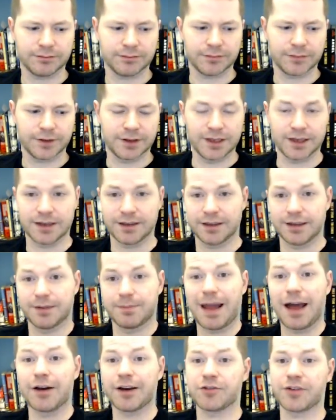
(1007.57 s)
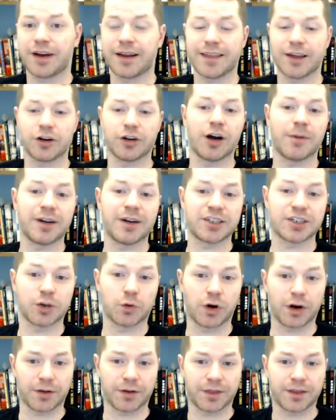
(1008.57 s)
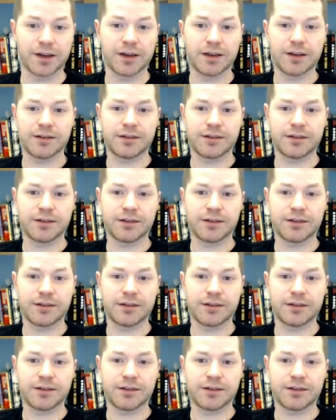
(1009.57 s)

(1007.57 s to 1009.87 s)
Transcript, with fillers: the the bounties, right? They don't know how much they're worth.